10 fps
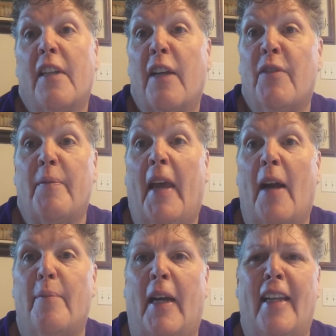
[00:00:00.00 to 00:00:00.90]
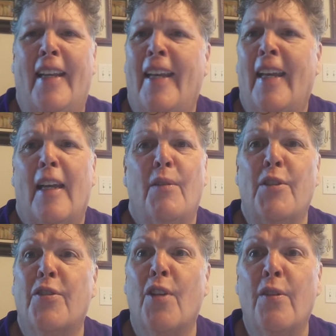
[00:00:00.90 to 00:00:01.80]
from that, but it was
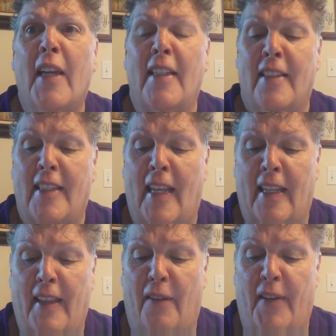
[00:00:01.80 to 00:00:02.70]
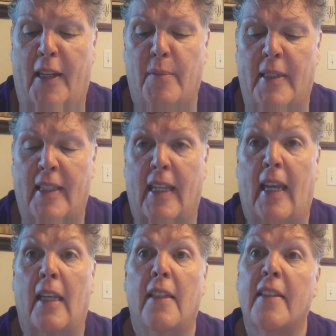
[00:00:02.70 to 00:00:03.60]
so nice to take in that vitamin C
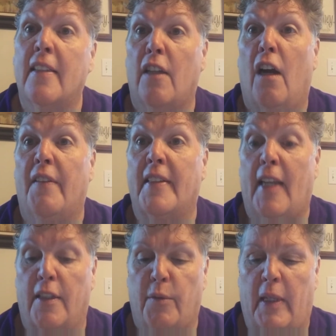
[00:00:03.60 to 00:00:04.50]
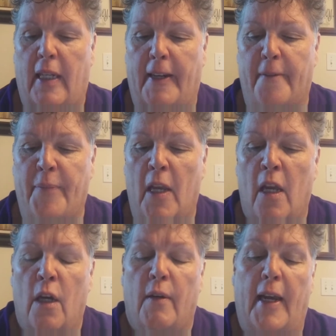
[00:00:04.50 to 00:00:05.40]
and listen to all the sounds that we could hear,
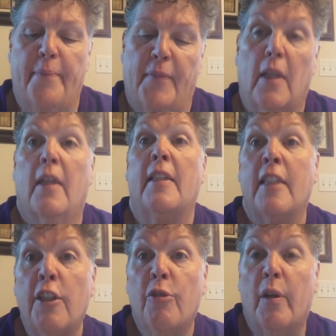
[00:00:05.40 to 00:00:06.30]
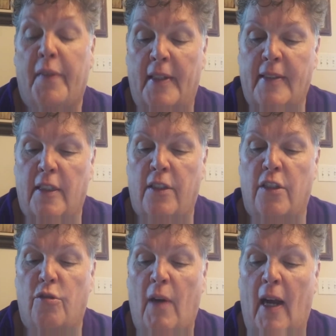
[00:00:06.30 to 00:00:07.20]
right? Continuing with this is
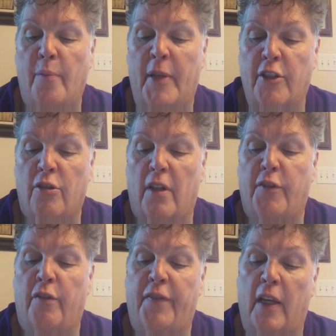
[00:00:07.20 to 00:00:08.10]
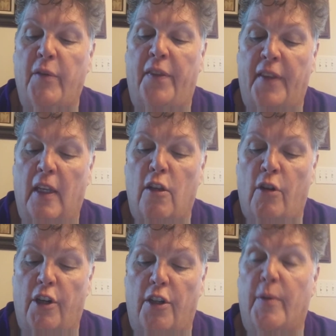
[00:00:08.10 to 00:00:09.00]
to draw a picture of your favorite thing you
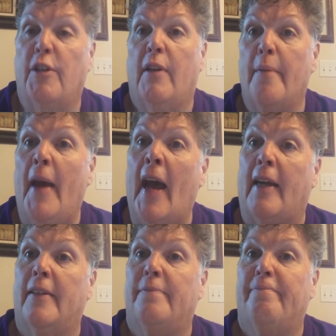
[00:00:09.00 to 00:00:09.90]
heard when you get back.